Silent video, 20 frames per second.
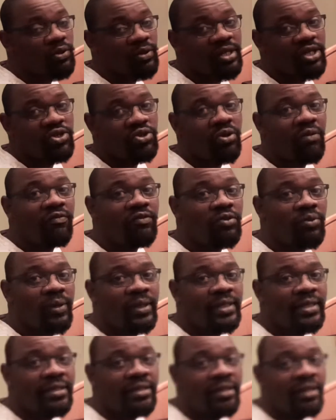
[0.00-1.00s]
to the
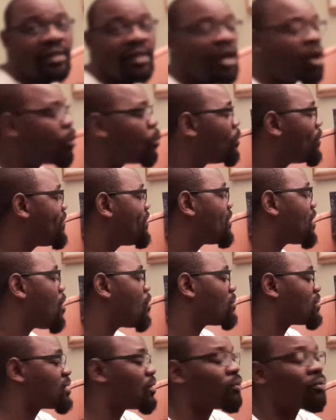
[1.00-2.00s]
softwares
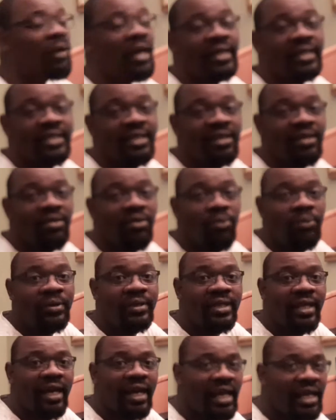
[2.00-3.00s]
without writing with
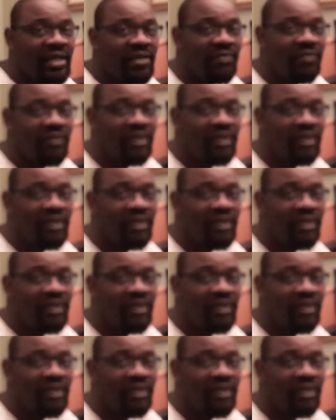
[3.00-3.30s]
the hand